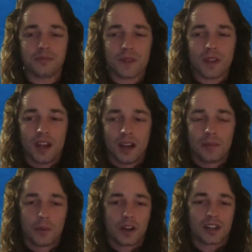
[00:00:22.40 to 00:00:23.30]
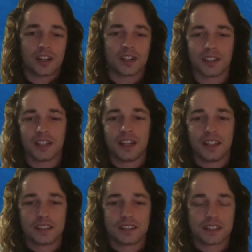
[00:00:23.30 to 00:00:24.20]
We're a
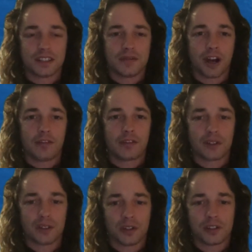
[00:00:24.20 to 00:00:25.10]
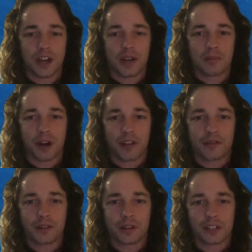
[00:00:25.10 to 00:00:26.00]
65-year-old nonprofit
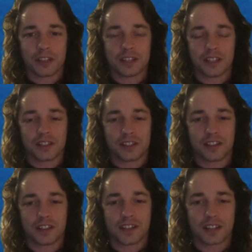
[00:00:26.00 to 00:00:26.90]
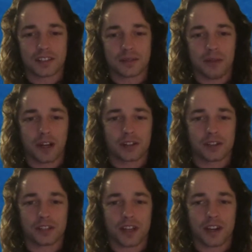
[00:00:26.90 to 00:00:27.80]
organization in the Texas Medical
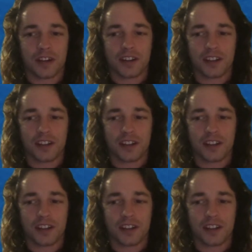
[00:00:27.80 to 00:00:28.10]
Center